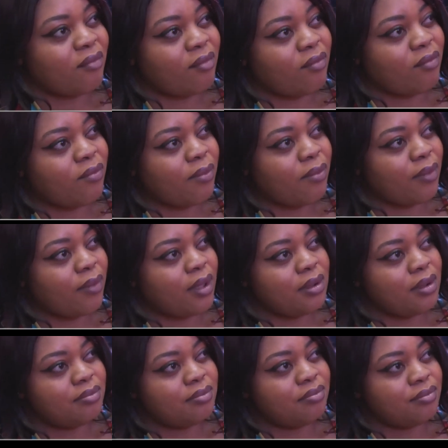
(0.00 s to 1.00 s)

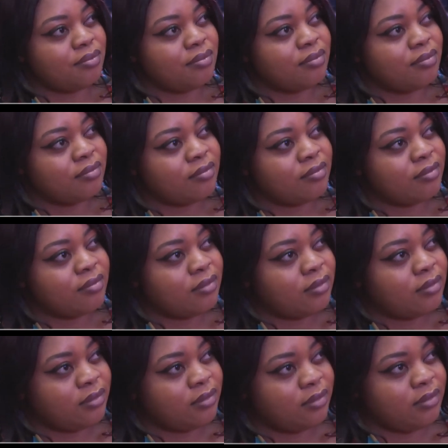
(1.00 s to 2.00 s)

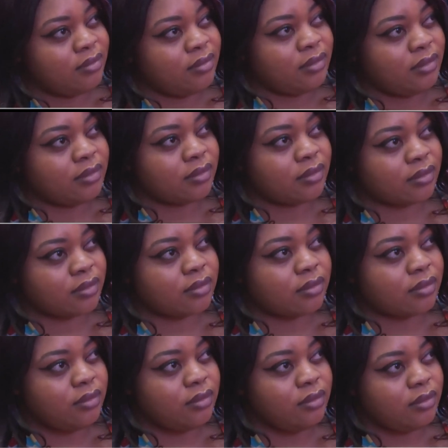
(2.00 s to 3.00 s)

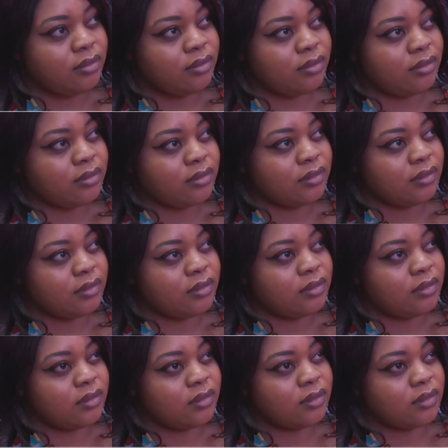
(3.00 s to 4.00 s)

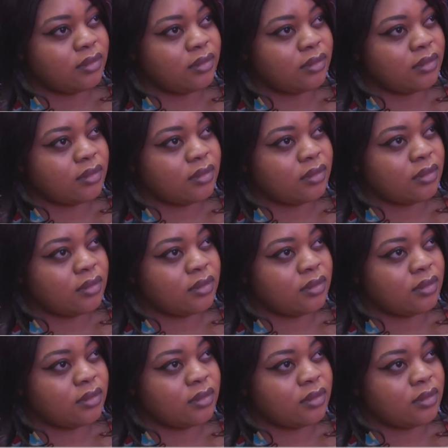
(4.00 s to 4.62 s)
The person shown says nothing.